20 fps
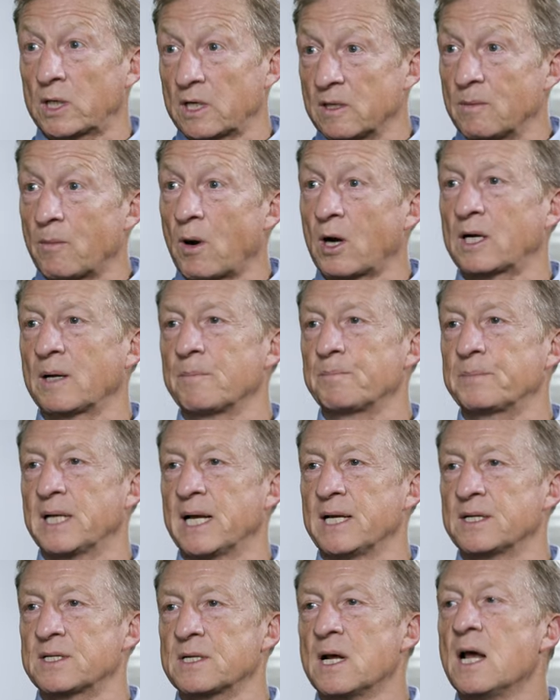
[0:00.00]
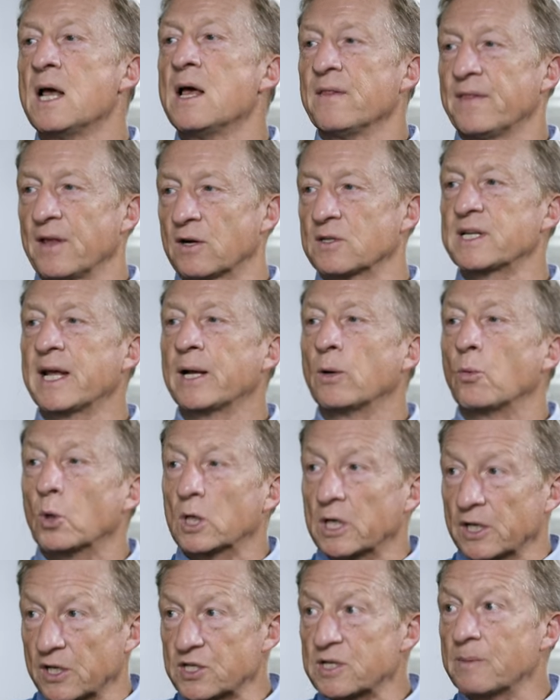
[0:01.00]
work in the marketplace, they're saying
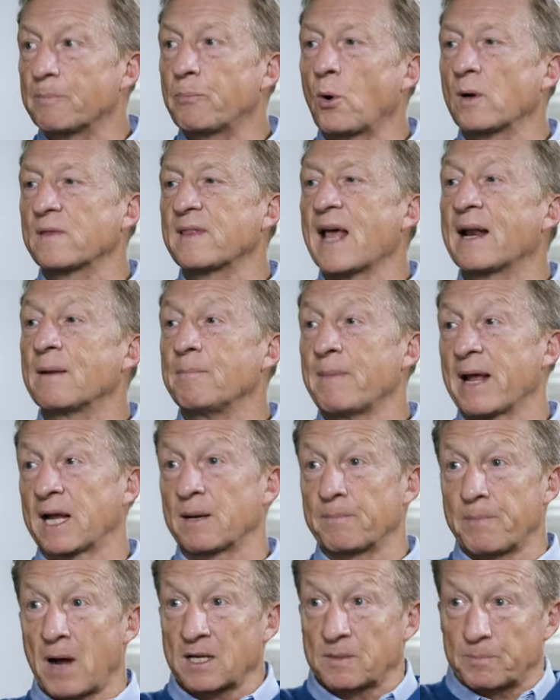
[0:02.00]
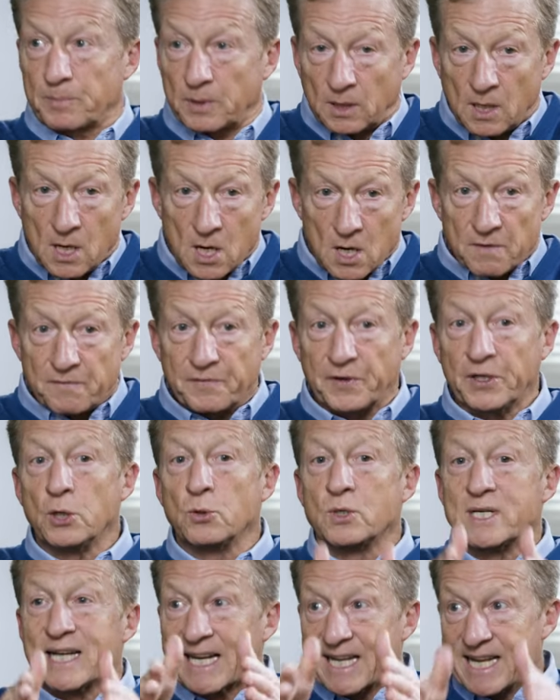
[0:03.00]
we're going to support that and make it possible for
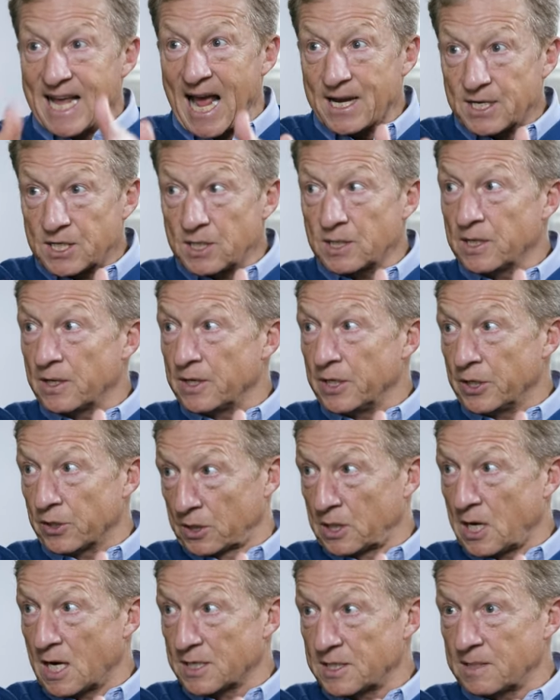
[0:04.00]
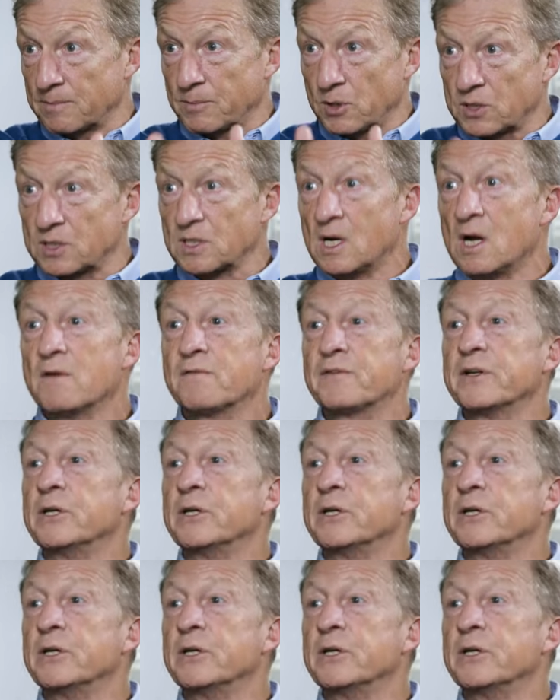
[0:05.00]
you to get to your customers,